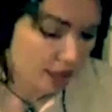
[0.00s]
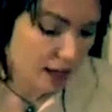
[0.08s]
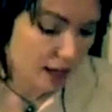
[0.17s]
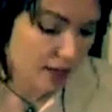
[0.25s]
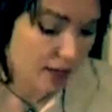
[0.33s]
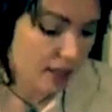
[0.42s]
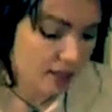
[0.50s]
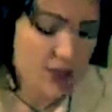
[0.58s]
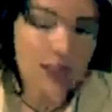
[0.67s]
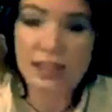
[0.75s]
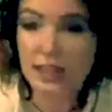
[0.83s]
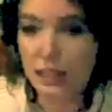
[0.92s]
And that's in
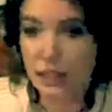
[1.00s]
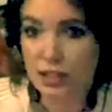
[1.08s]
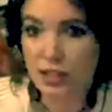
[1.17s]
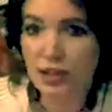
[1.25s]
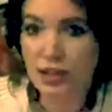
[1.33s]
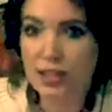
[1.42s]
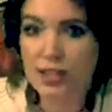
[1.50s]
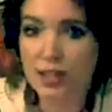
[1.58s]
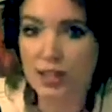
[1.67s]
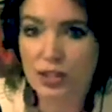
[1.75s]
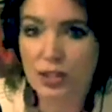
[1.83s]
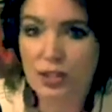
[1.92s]
the Sagittarius
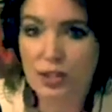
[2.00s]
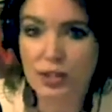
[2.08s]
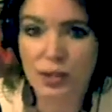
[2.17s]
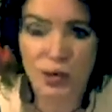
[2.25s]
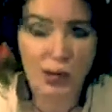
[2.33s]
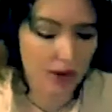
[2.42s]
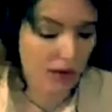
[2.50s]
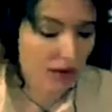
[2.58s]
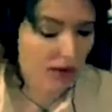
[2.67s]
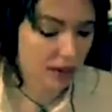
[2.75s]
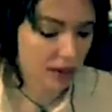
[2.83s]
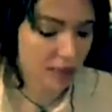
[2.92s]
energy. So
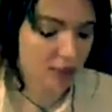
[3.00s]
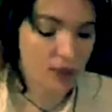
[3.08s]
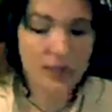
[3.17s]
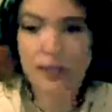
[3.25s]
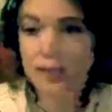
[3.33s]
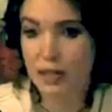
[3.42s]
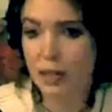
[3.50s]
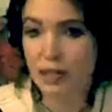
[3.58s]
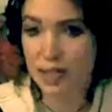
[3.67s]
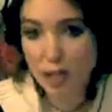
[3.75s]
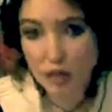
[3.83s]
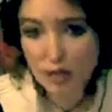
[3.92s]
because it's
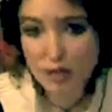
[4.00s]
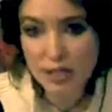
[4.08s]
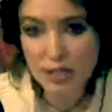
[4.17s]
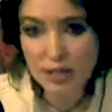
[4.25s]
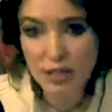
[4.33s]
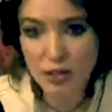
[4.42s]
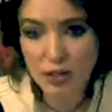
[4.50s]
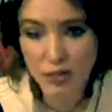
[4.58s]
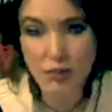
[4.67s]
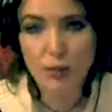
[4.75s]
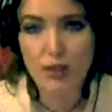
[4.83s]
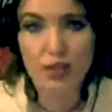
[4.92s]
Sagittarius energy,
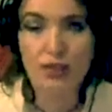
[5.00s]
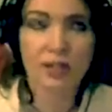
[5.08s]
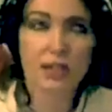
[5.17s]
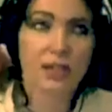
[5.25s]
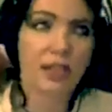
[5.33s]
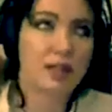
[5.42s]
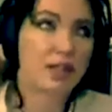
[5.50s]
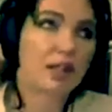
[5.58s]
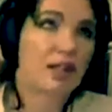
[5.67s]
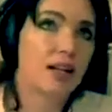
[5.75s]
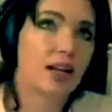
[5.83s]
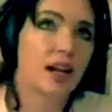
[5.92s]
we see
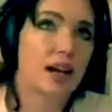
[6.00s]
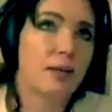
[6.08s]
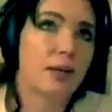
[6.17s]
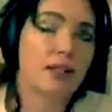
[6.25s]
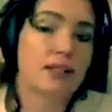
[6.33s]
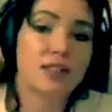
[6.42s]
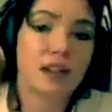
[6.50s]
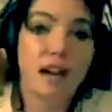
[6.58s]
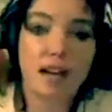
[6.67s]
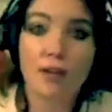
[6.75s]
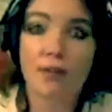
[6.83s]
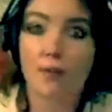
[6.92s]
a
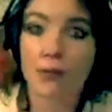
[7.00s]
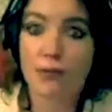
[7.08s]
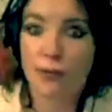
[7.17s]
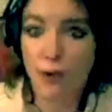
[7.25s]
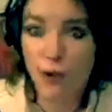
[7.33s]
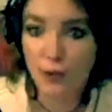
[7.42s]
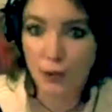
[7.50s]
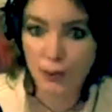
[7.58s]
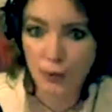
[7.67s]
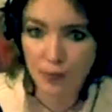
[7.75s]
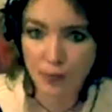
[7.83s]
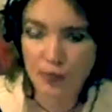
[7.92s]
desire for flow,
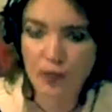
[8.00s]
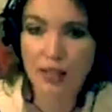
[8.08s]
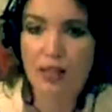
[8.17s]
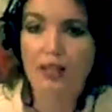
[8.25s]
a